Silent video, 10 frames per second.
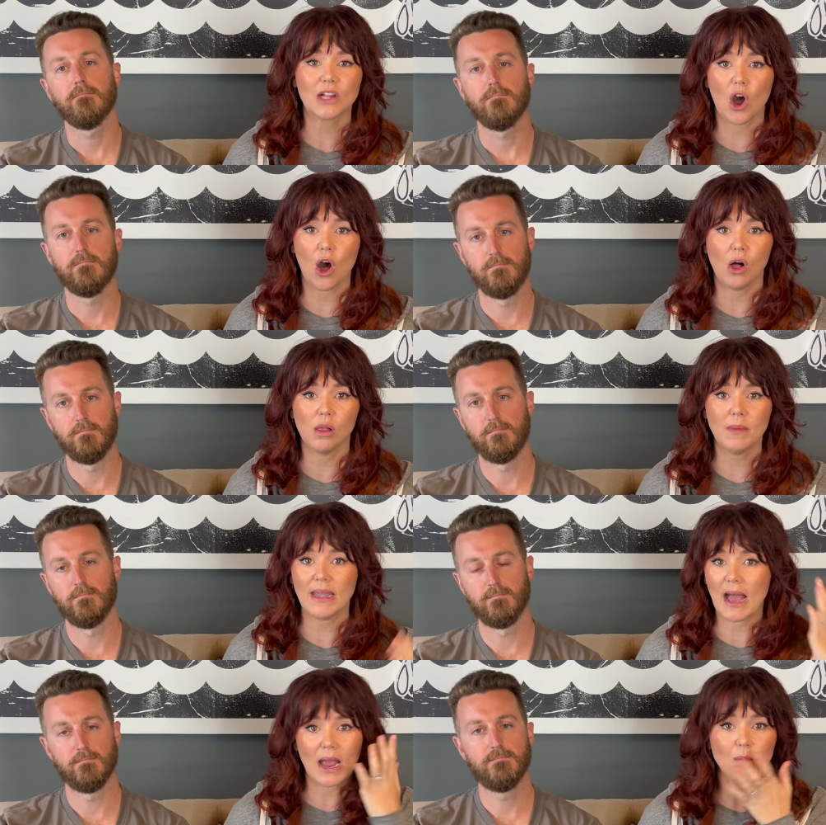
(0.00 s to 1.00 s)
Speaker 1: calm
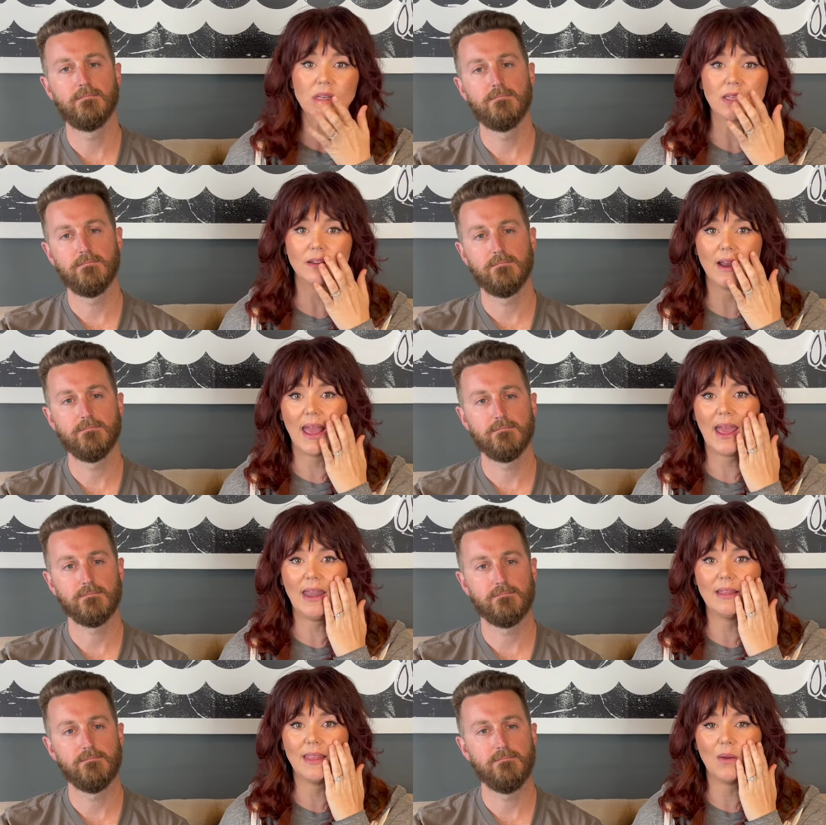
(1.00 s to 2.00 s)
and I went to their
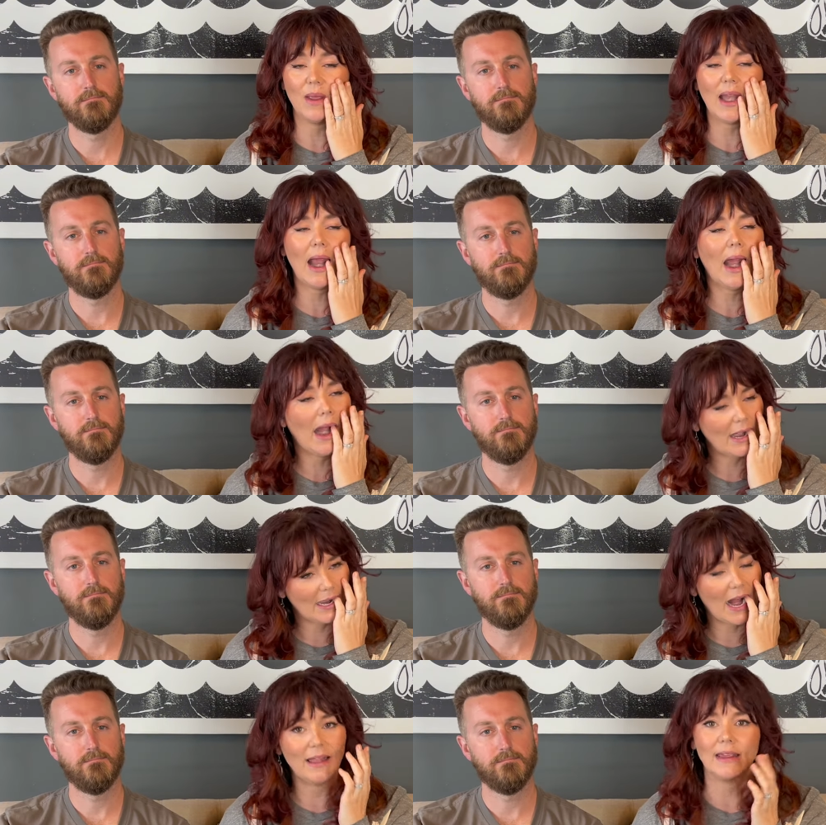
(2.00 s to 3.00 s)
head and they went
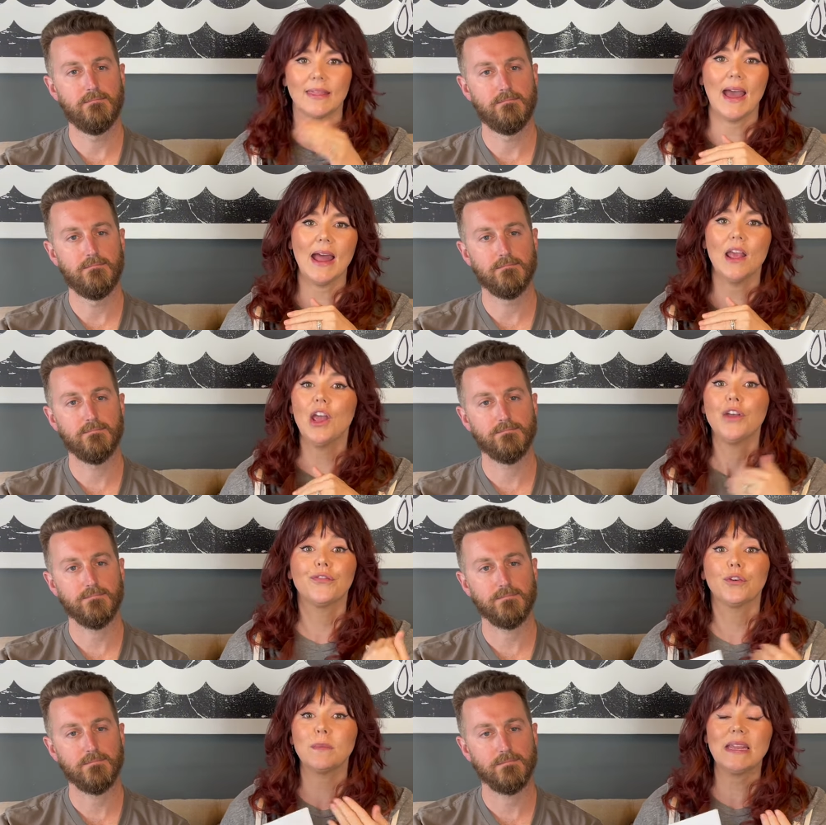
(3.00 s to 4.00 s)
ah like that,
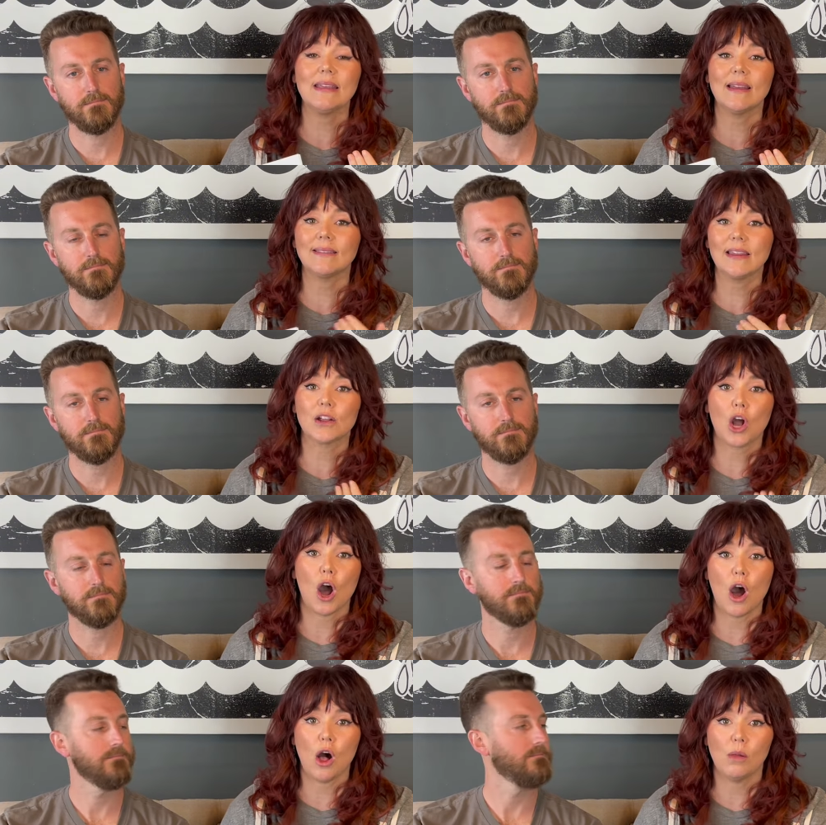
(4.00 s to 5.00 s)
for me, that's like
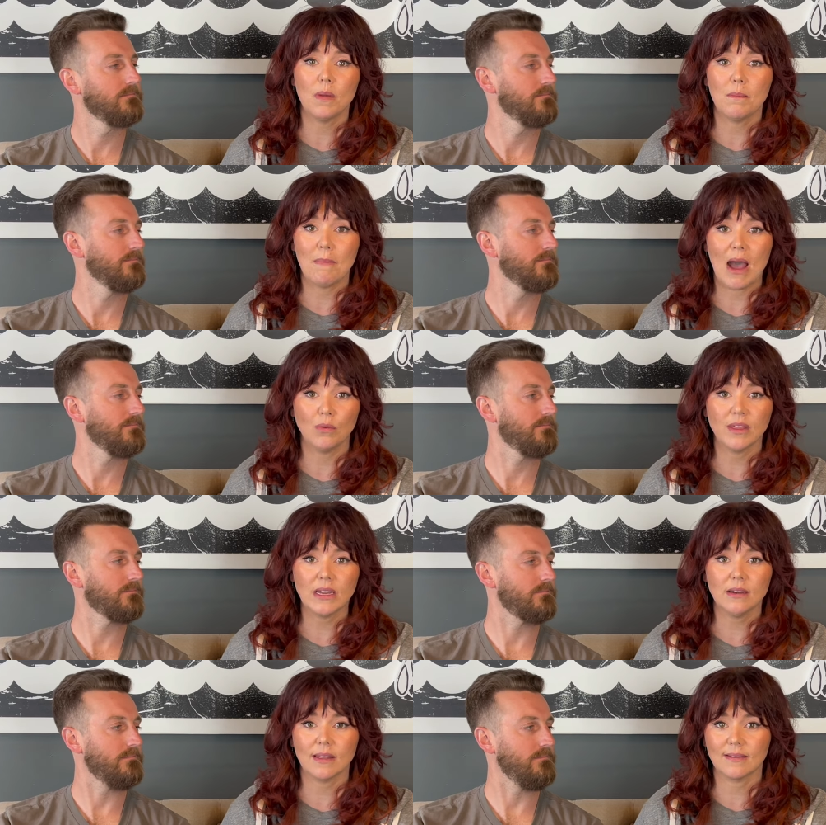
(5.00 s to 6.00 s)
calm
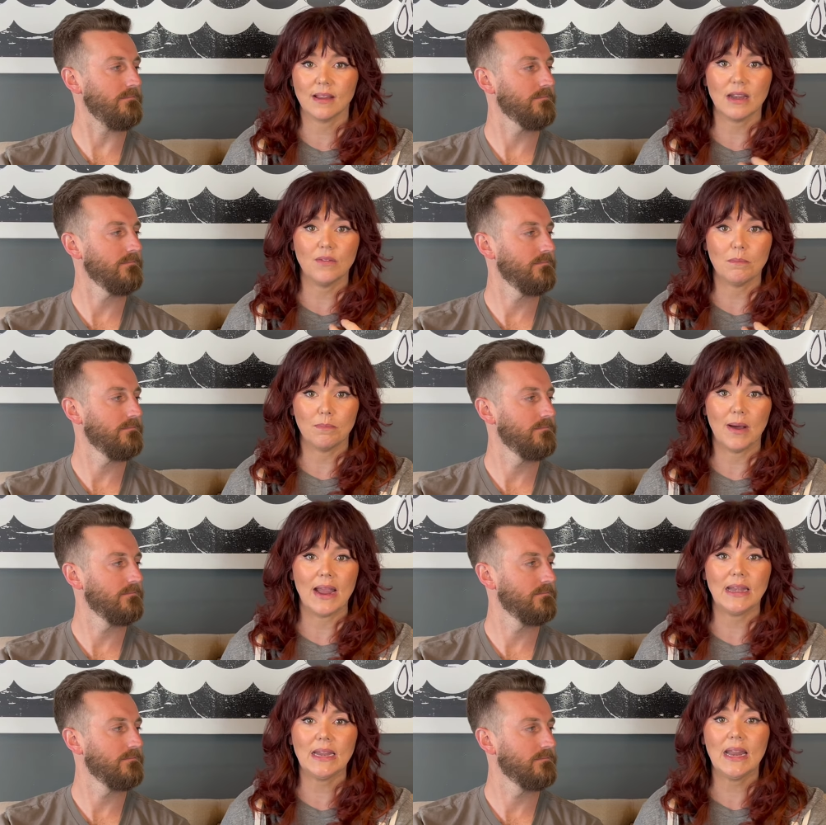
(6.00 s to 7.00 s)
mouthing. That's not even
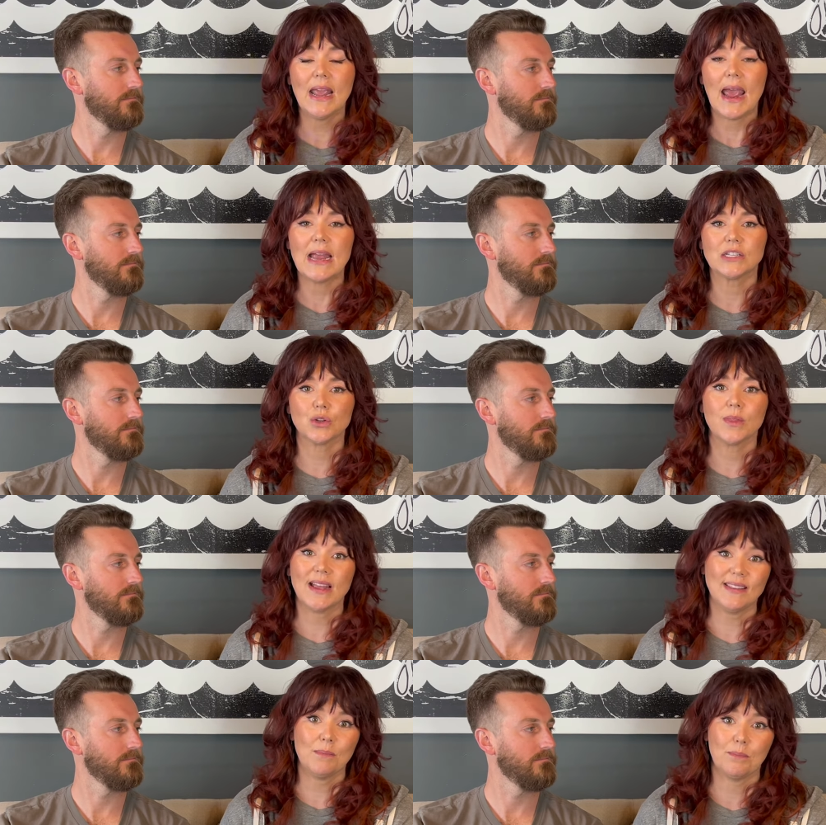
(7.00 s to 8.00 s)
biting. And so
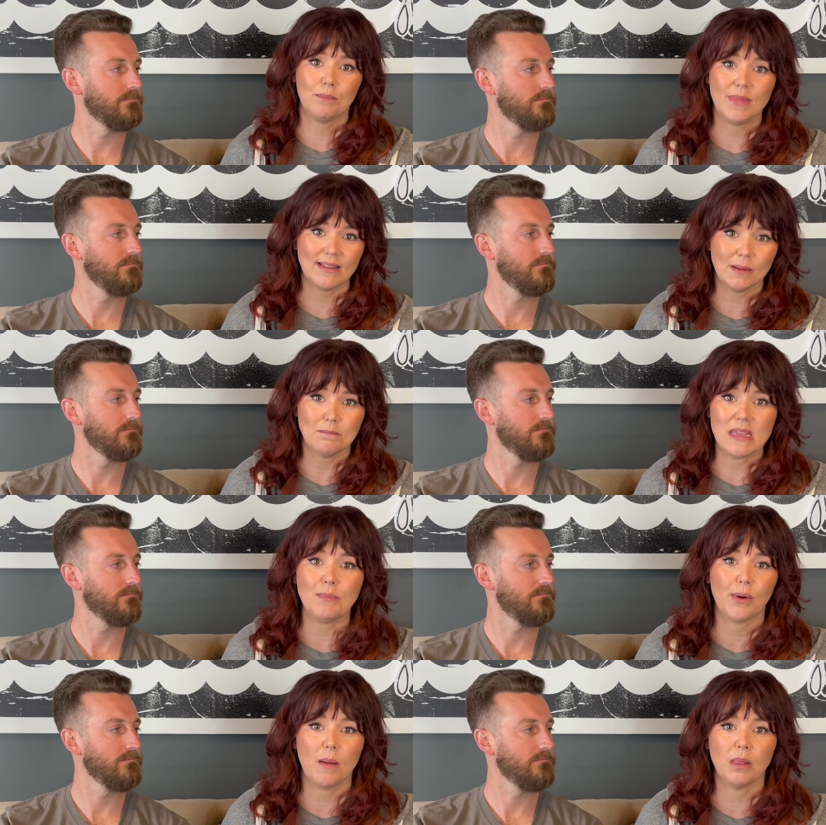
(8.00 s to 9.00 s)
that's a that's a
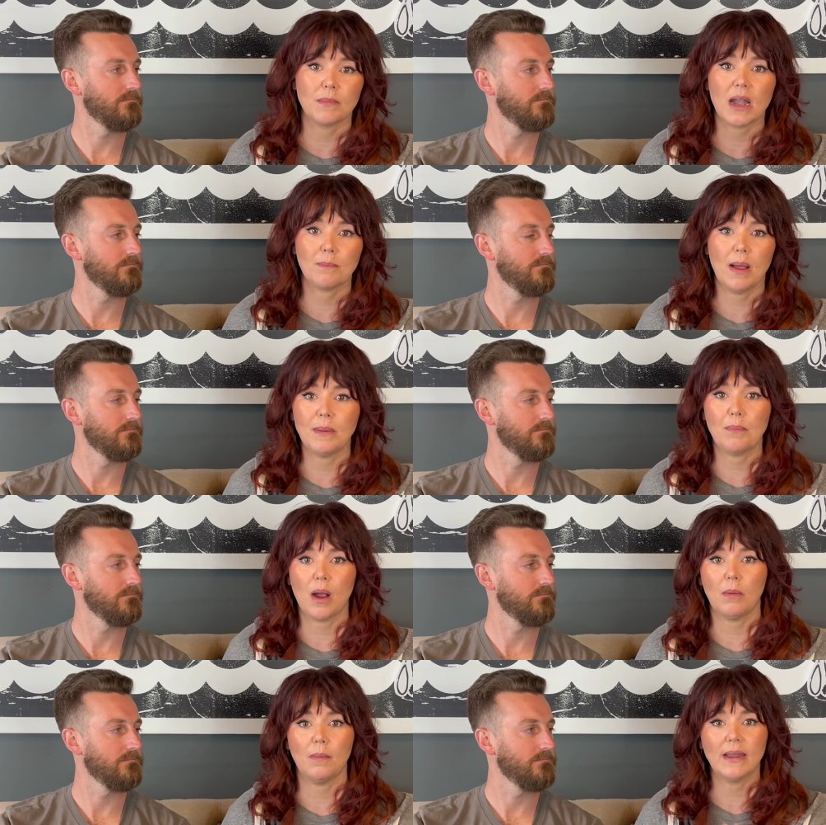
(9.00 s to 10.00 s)
me problem, not a puppy
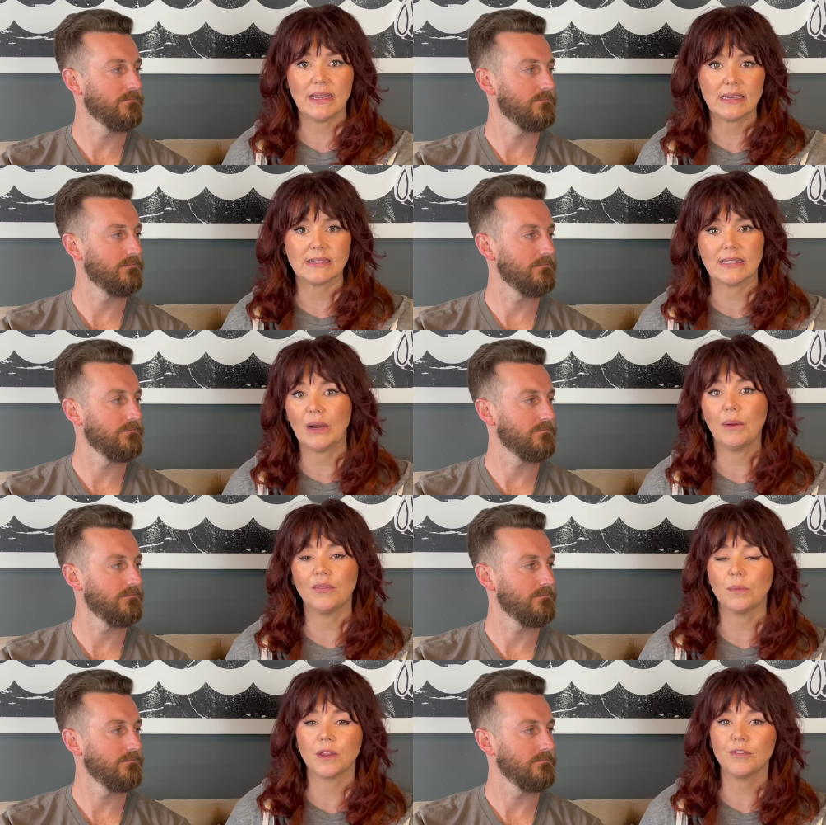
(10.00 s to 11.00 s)
problem. I need to stay away
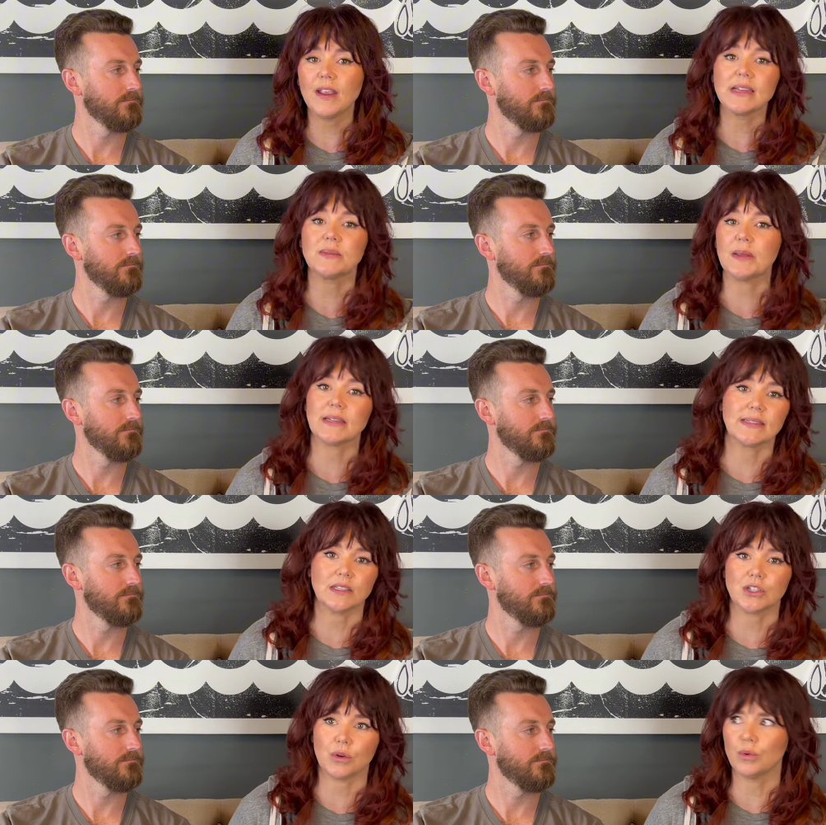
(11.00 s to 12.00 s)
from their face because
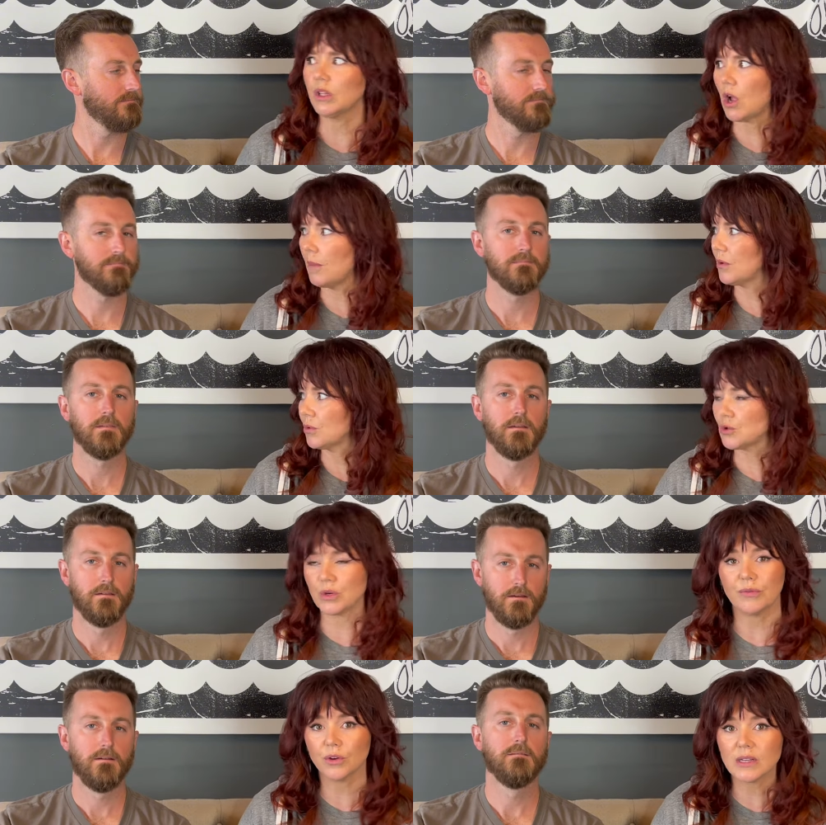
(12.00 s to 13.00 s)
that's a really common
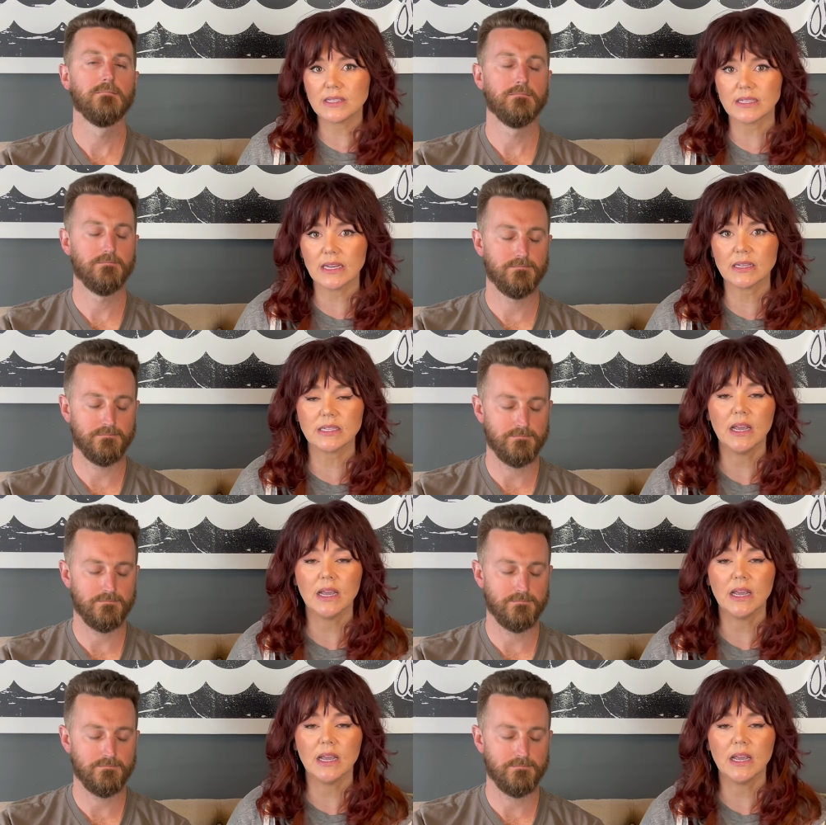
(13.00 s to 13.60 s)
retriever instinct.